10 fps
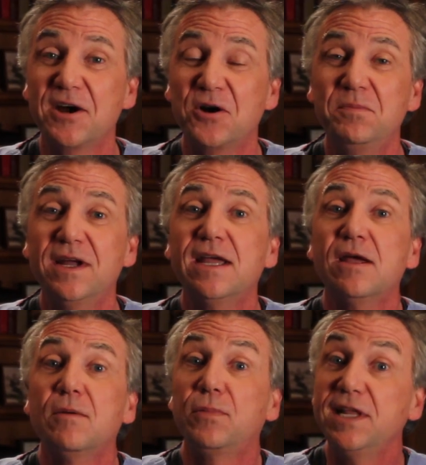hope.
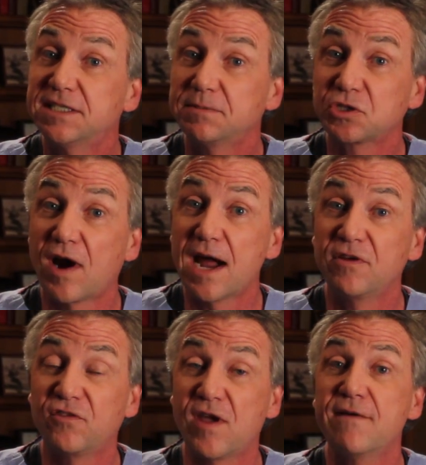Please subscribe
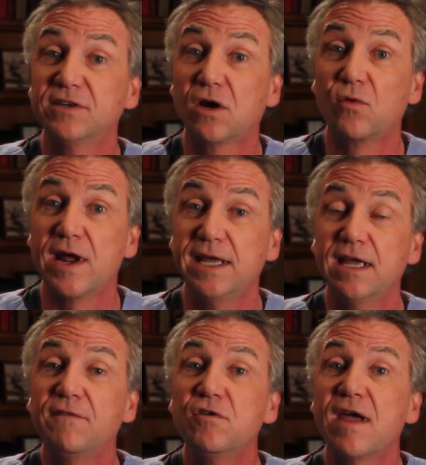if you haven't already.
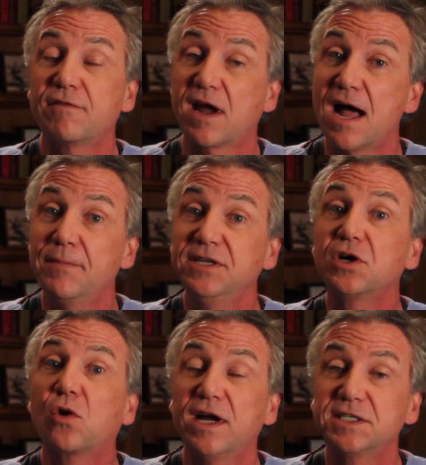If you have comments
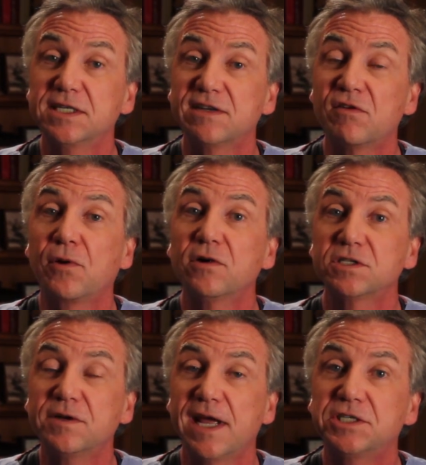or questions of a
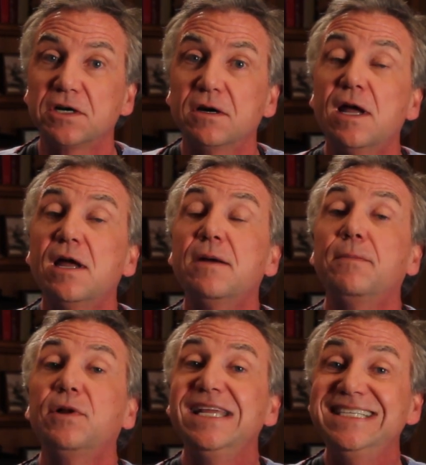personal nature,
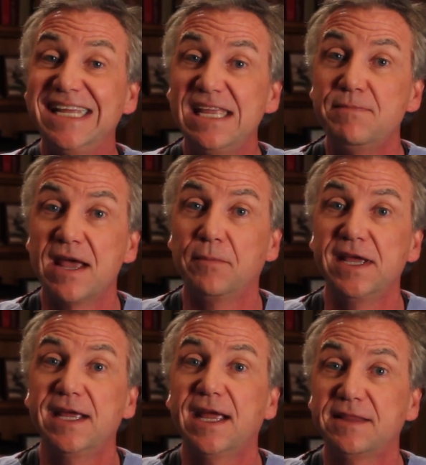please email
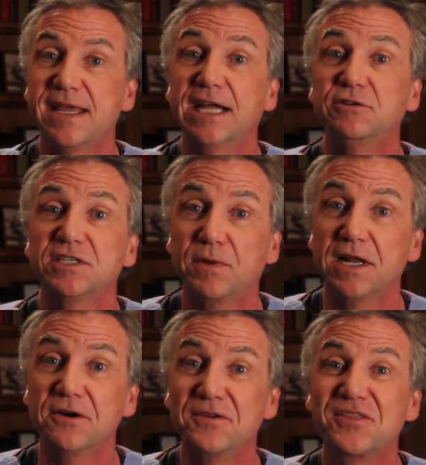me at the address
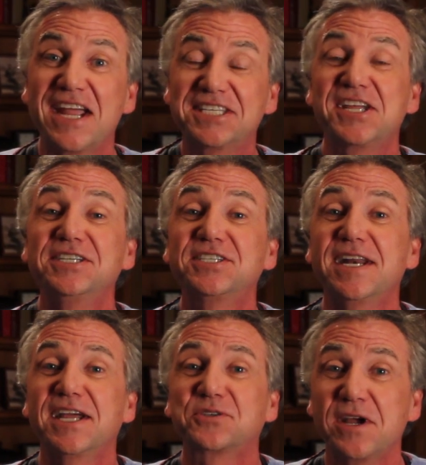below. Thanks again. See you next